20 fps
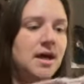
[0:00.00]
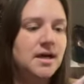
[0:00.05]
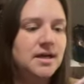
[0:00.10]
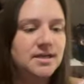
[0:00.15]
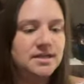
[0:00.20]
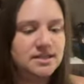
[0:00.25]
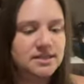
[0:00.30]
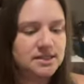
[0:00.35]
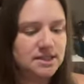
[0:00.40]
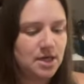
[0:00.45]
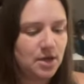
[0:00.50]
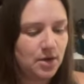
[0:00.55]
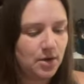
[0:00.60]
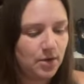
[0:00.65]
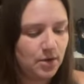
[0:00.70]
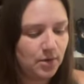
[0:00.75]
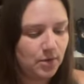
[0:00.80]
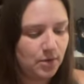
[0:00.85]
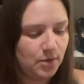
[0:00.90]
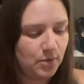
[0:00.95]

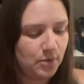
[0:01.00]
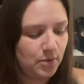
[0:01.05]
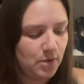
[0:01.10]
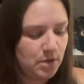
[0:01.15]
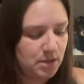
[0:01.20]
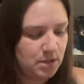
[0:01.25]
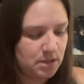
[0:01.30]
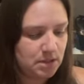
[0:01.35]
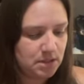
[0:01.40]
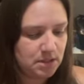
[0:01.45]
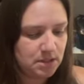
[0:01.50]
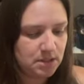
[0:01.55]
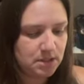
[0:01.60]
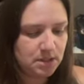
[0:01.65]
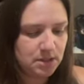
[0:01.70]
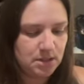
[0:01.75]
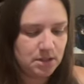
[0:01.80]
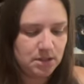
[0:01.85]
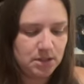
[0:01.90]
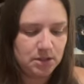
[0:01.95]
So
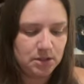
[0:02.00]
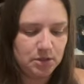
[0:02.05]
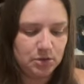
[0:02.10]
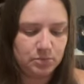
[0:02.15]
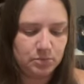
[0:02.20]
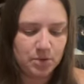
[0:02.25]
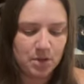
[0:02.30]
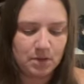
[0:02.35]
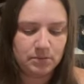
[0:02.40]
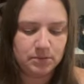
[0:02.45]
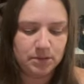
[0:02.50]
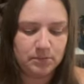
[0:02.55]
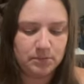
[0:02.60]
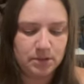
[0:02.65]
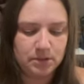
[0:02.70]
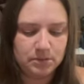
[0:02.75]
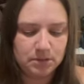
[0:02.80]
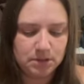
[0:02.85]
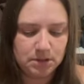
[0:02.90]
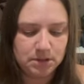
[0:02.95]
you'll probably be
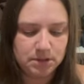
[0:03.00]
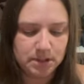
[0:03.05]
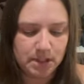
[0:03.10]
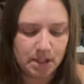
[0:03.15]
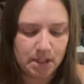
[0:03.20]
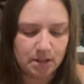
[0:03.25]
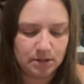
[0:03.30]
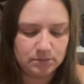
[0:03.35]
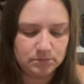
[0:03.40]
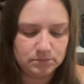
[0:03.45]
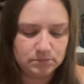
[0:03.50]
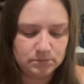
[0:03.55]
able to tell